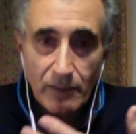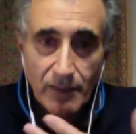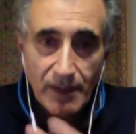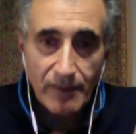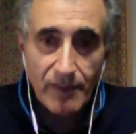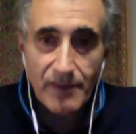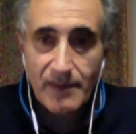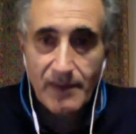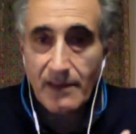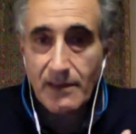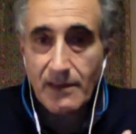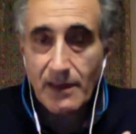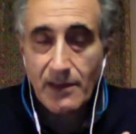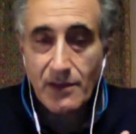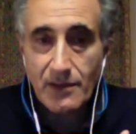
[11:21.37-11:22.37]
whatever
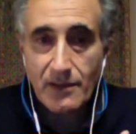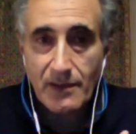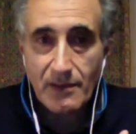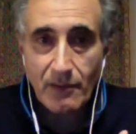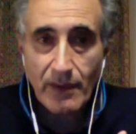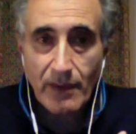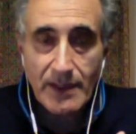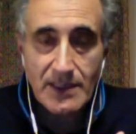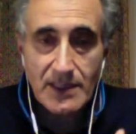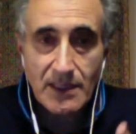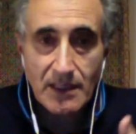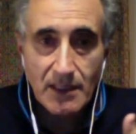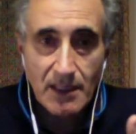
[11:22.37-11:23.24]
sensation is arising